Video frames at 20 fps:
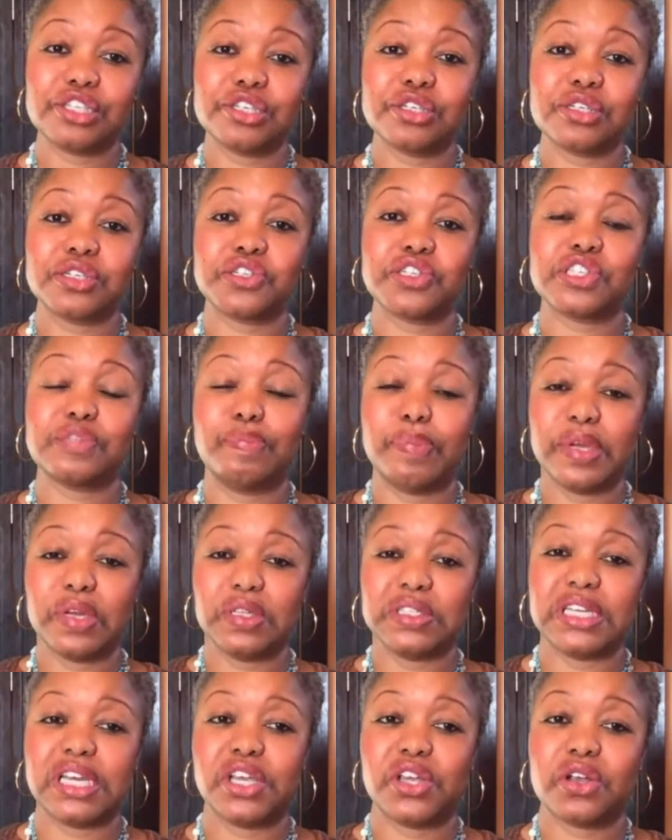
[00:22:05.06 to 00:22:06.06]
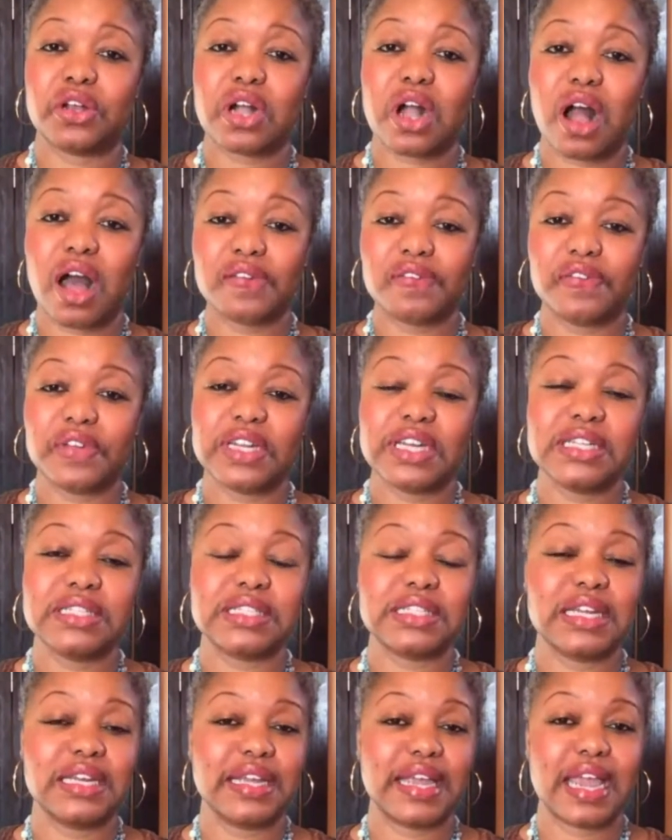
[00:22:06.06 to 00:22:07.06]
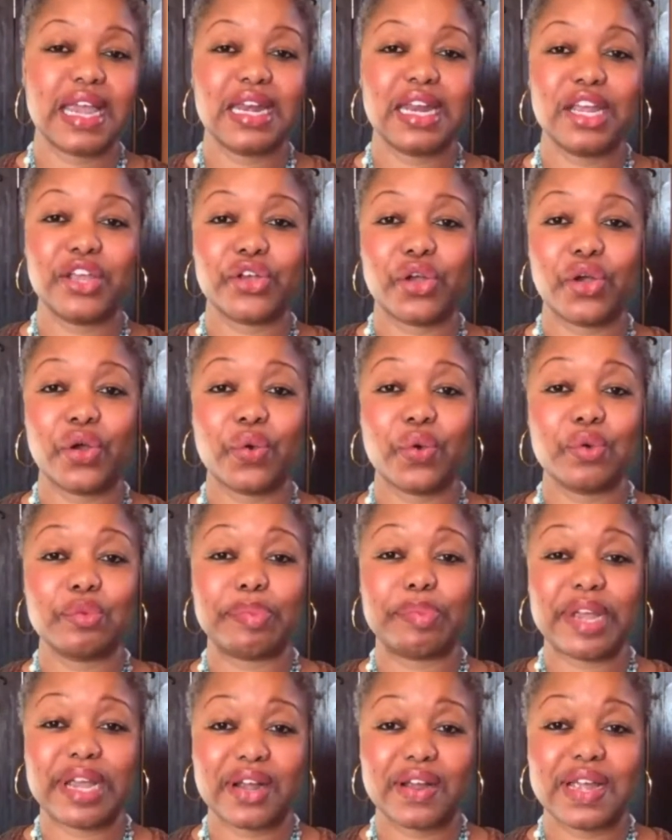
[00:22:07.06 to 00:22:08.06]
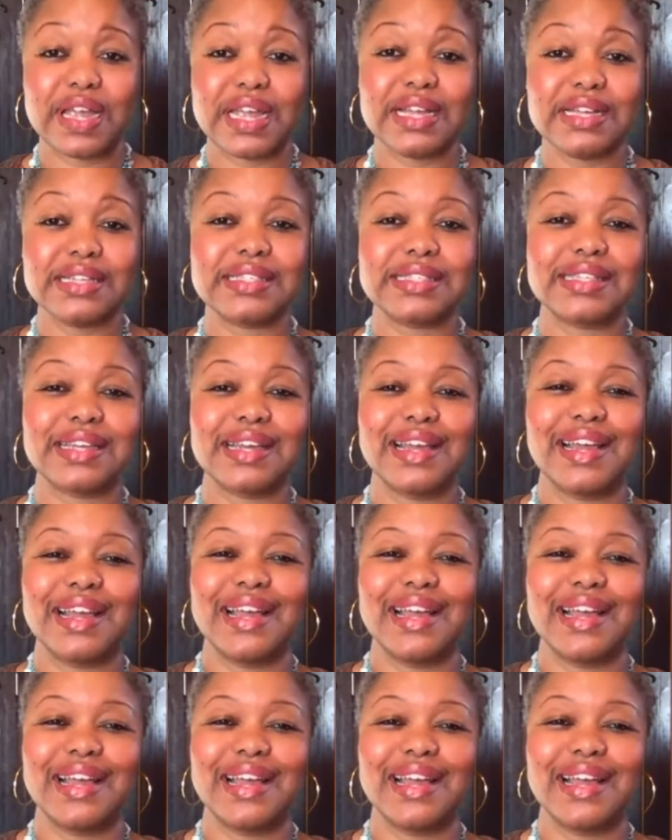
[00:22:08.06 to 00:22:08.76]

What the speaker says: you're just building your confidence and gaining your own bearings.